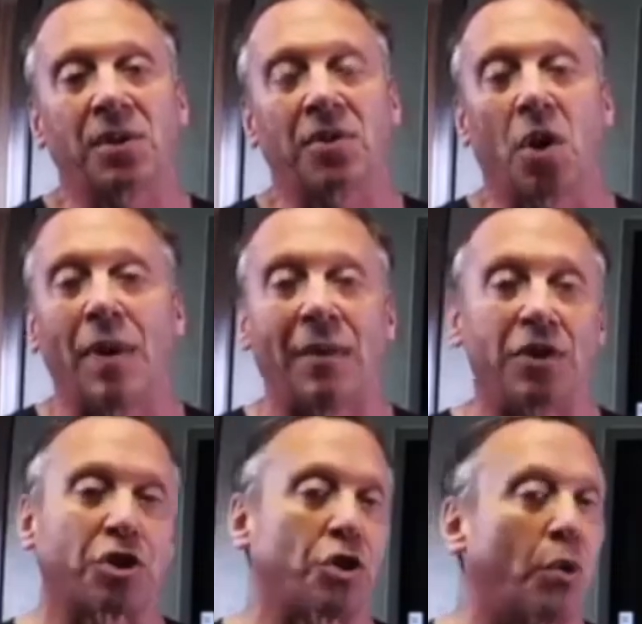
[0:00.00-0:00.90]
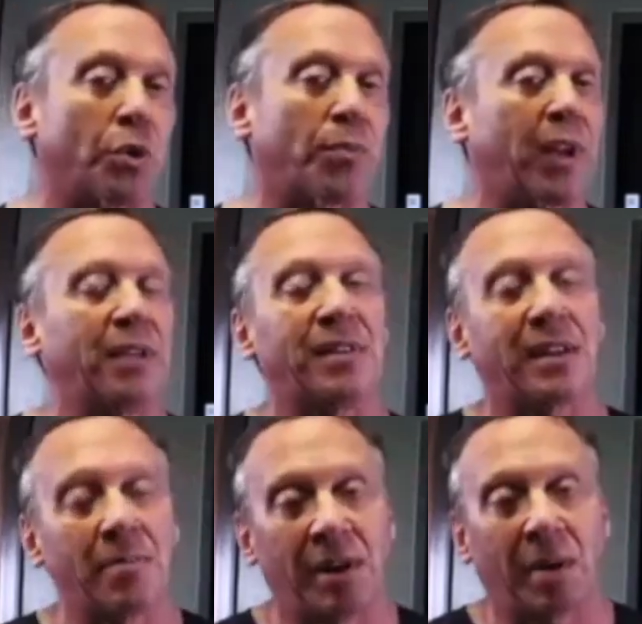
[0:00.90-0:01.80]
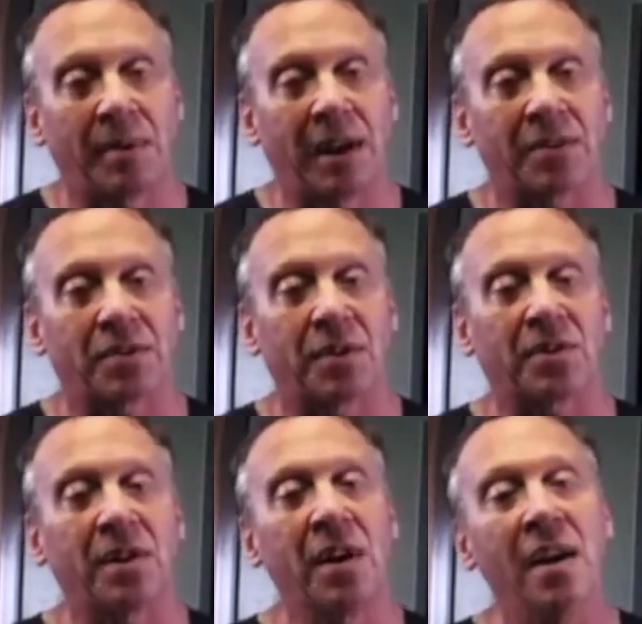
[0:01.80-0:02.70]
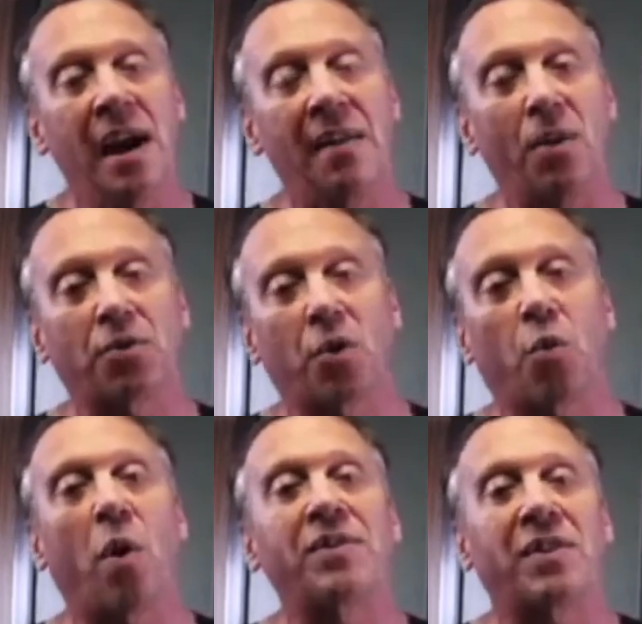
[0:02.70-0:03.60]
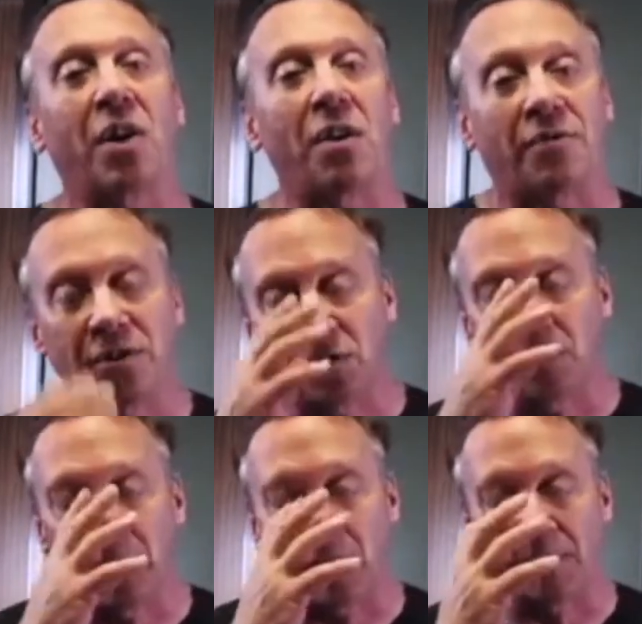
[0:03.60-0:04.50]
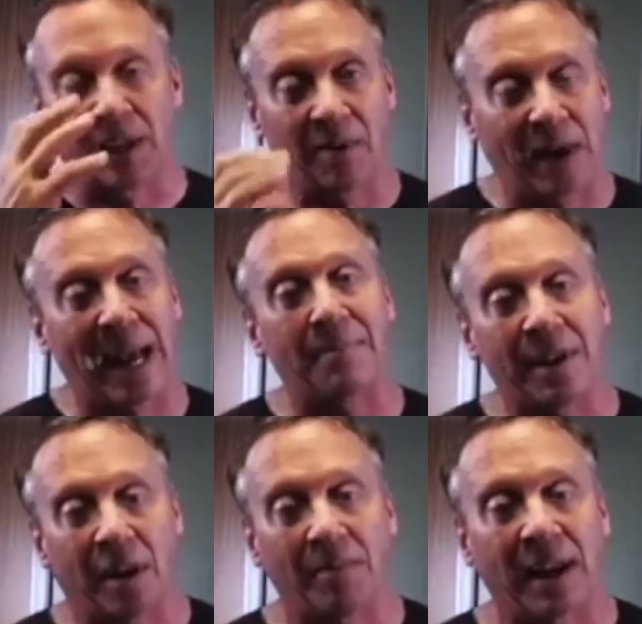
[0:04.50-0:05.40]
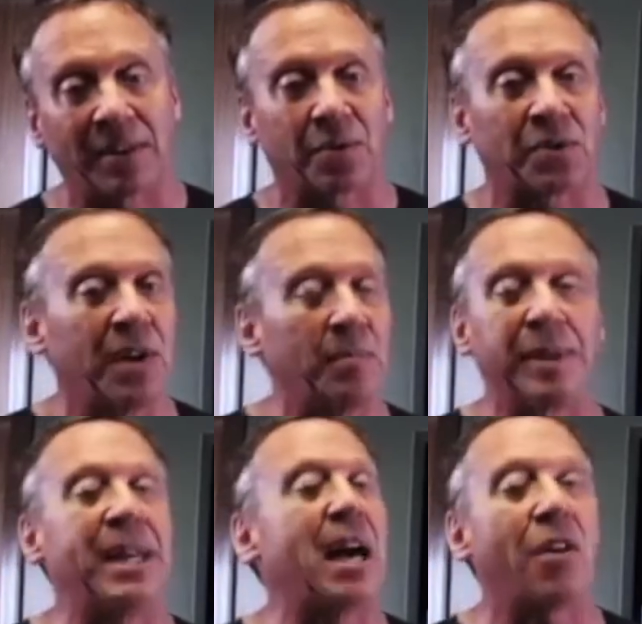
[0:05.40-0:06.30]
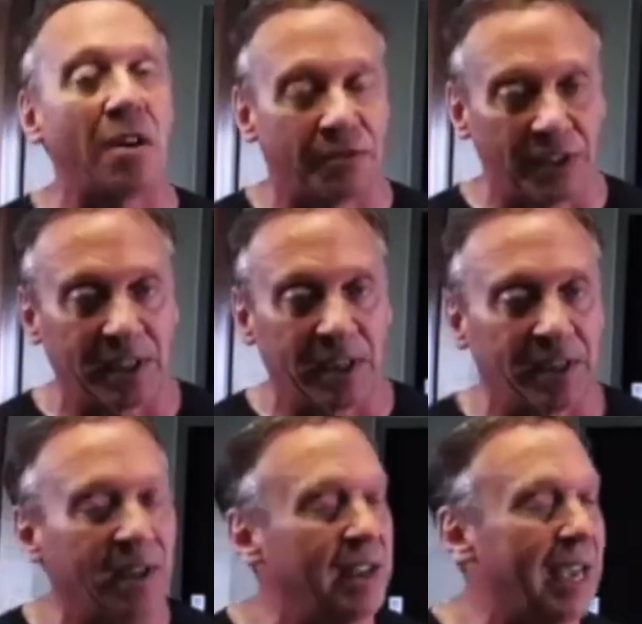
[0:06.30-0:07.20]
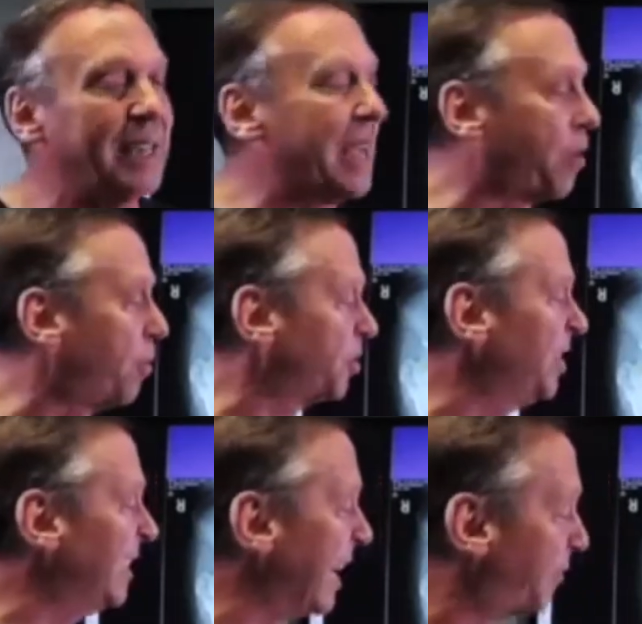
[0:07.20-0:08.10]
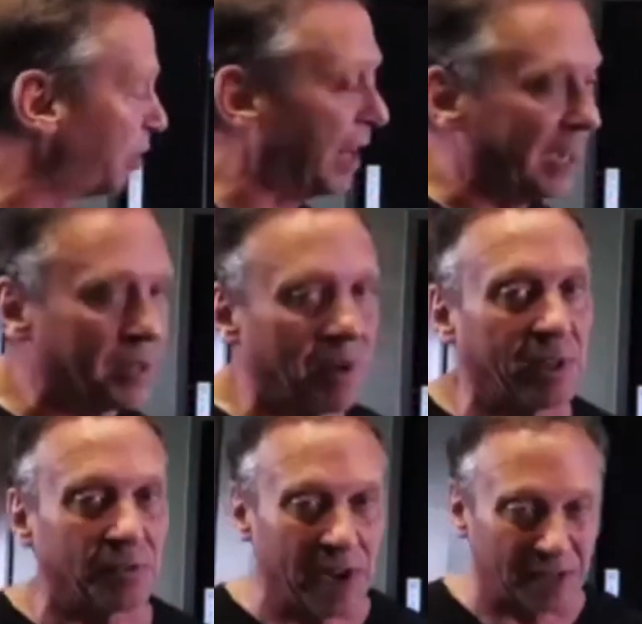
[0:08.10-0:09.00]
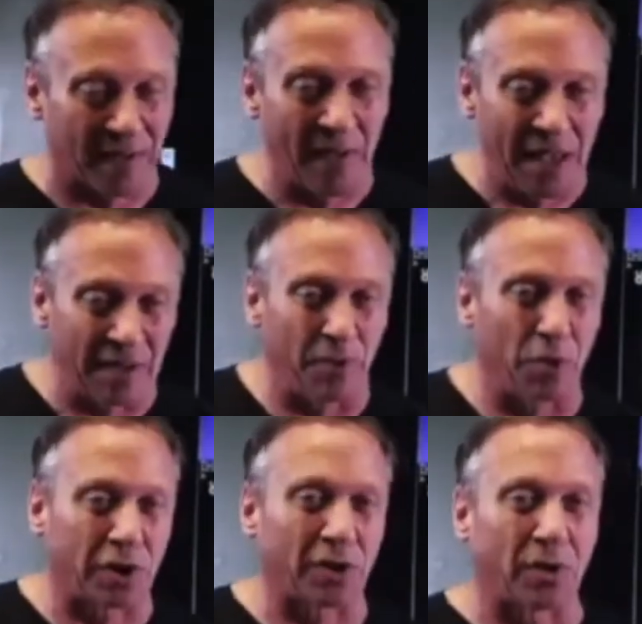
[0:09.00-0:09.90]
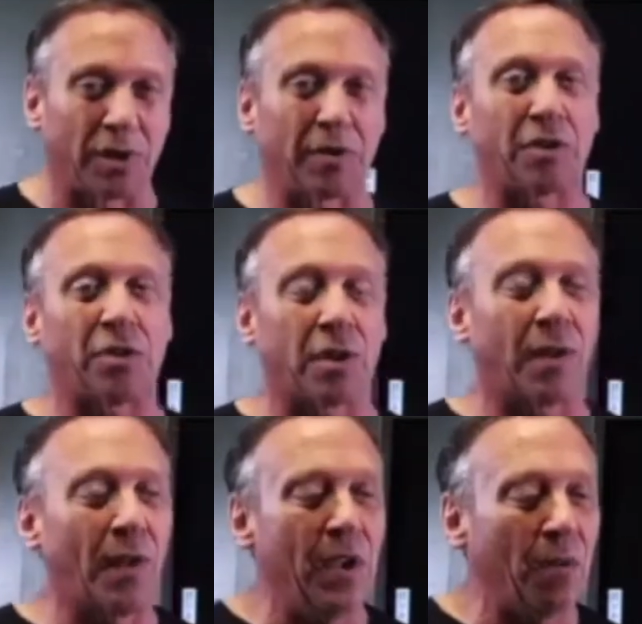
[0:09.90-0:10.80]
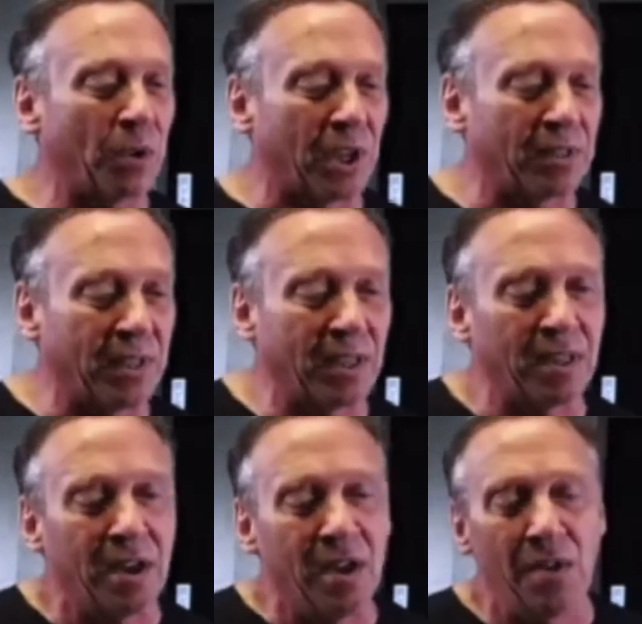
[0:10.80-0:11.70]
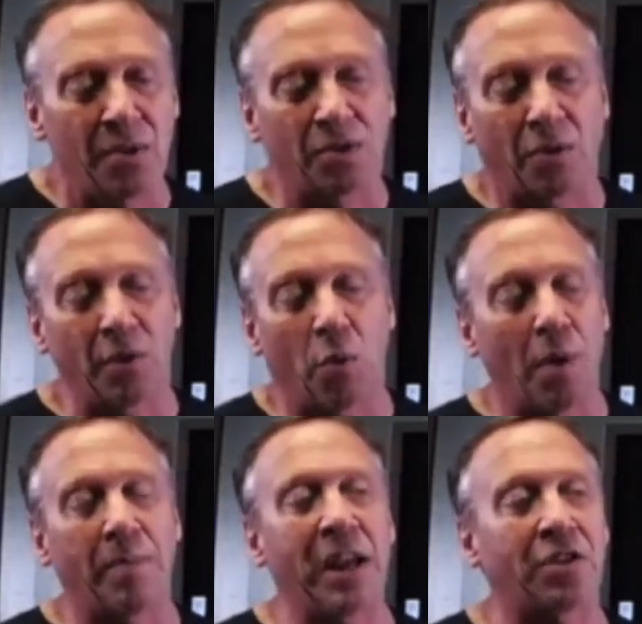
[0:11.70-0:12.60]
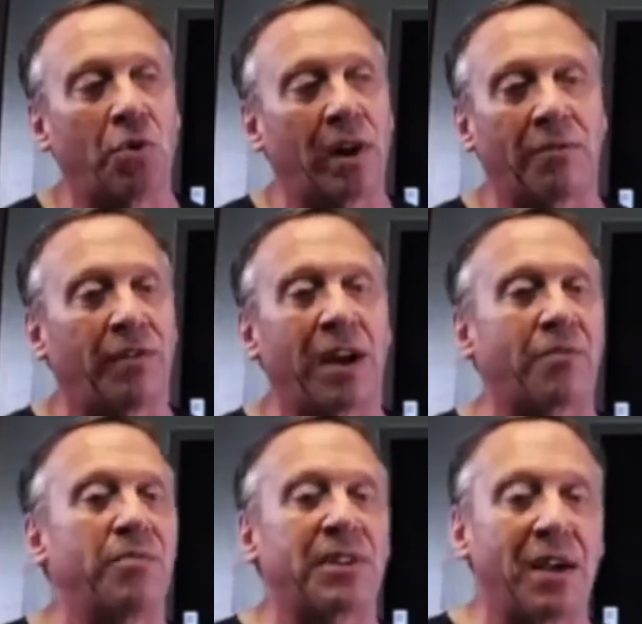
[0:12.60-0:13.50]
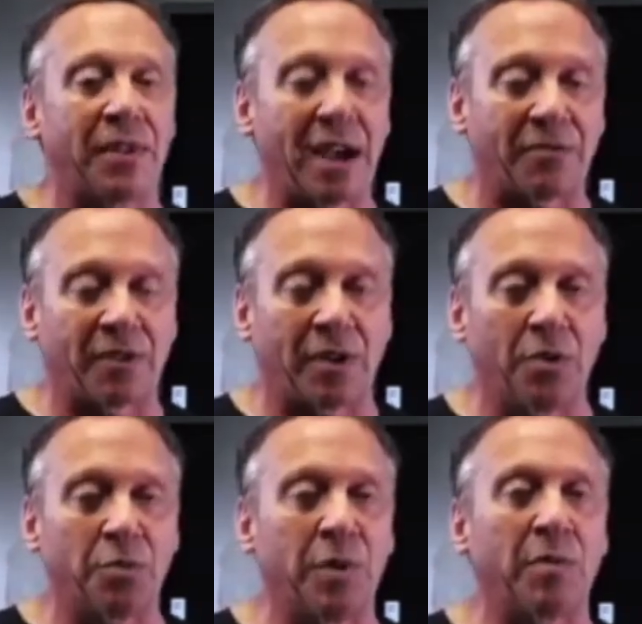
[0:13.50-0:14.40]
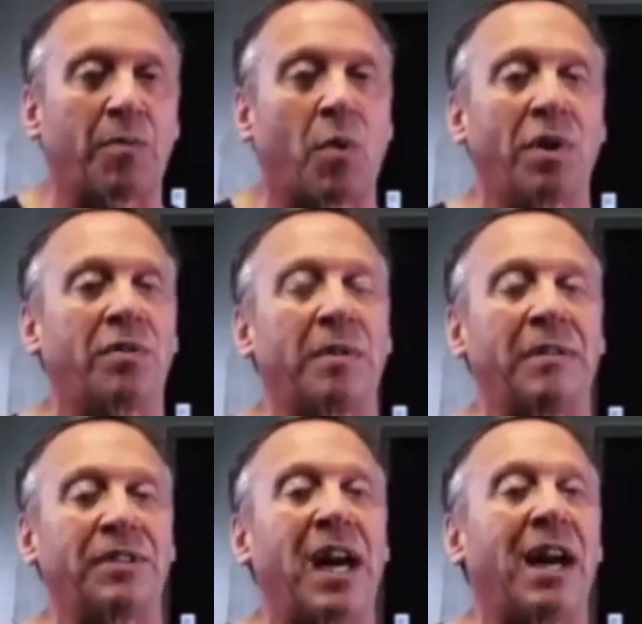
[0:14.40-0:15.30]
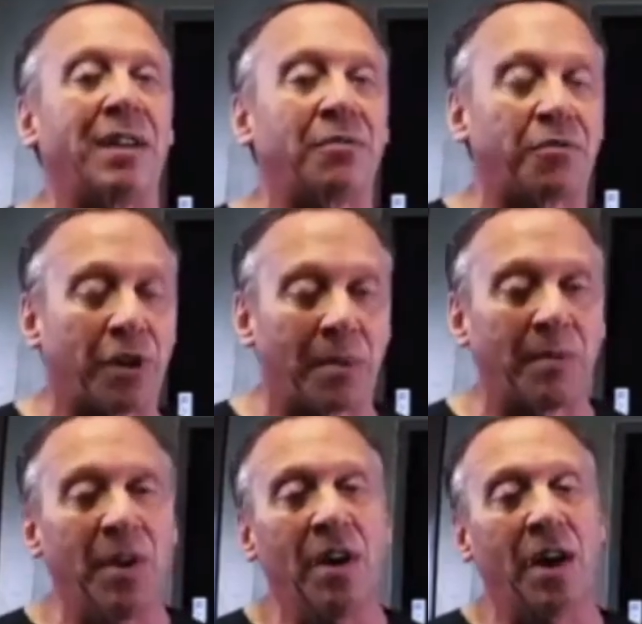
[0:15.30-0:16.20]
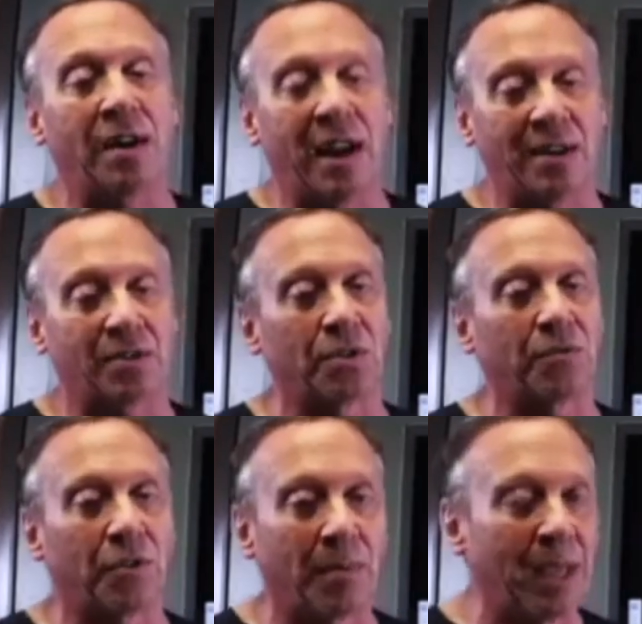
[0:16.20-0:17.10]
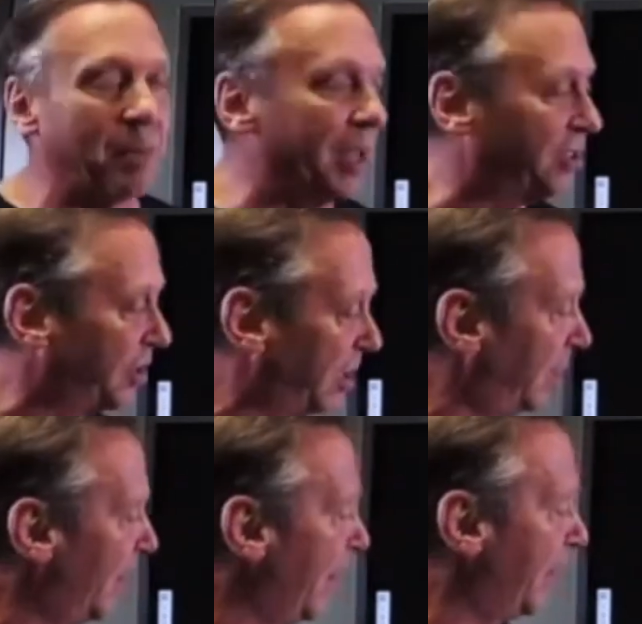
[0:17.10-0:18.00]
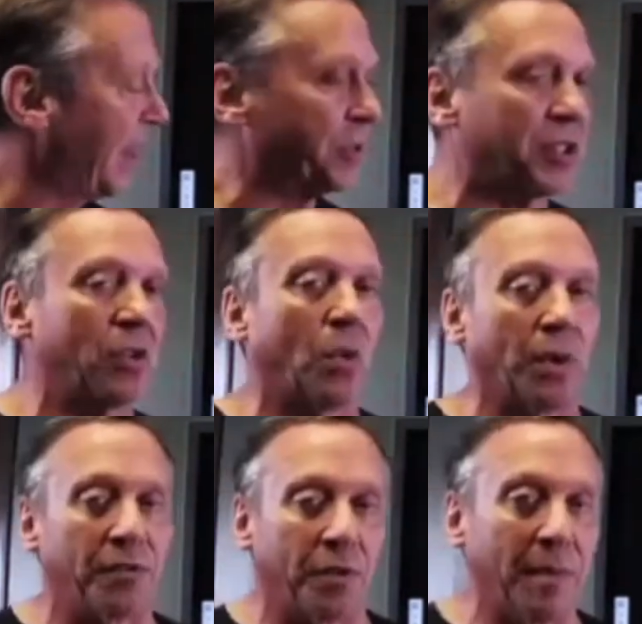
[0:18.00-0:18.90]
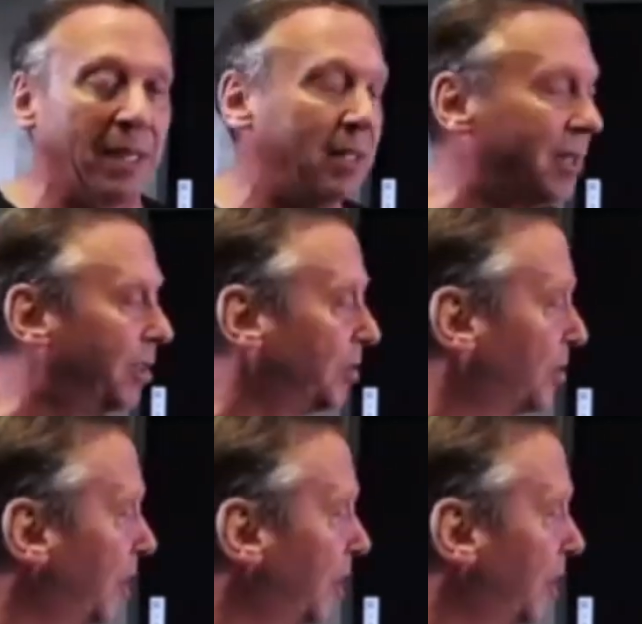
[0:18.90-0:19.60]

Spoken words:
around the shoulder blades they can become cancerous, and those are the ones that often can become cancerous, but not often again, and almost never high-grade. In fact, if you look in the literature, which I did, there's only one patient I can find from South Africa who's been reported to have died from a cancer from MHE, and that was ignored for many years,